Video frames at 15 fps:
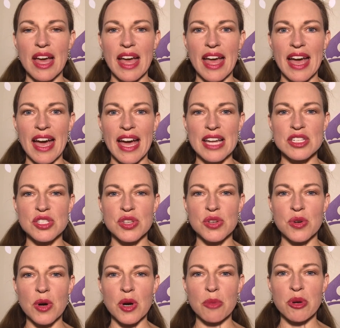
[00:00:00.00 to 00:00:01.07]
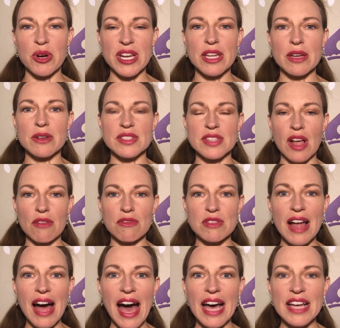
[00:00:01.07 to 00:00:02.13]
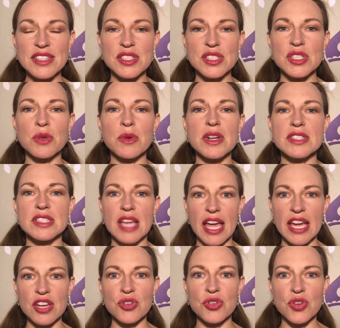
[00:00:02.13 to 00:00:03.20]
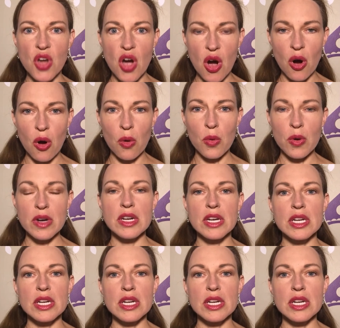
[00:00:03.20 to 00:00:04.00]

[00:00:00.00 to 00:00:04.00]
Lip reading: and you're putting yourself last, you are saying no